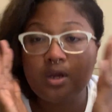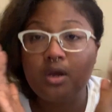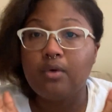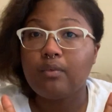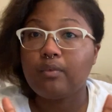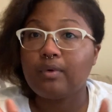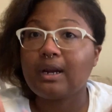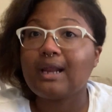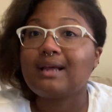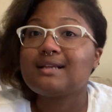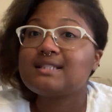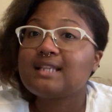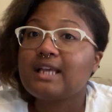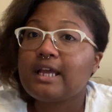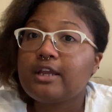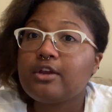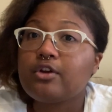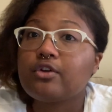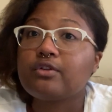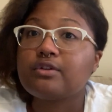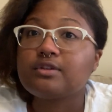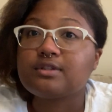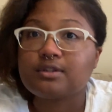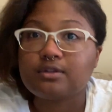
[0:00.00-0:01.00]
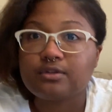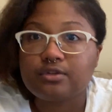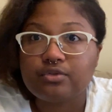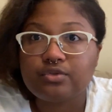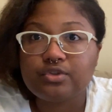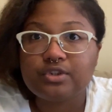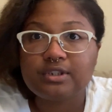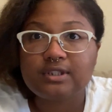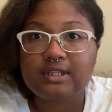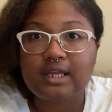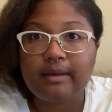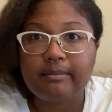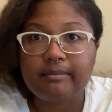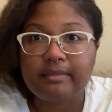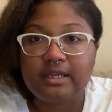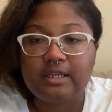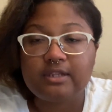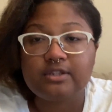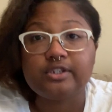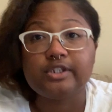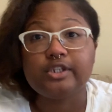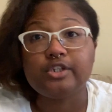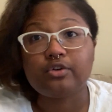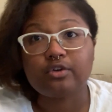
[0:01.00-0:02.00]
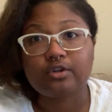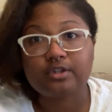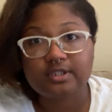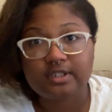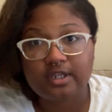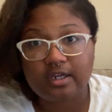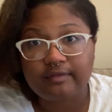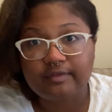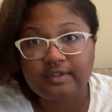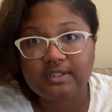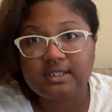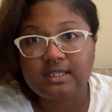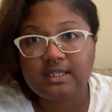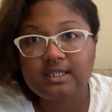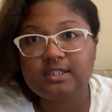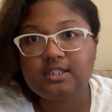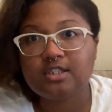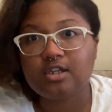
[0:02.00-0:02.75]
When I say you're the solution, that means your services,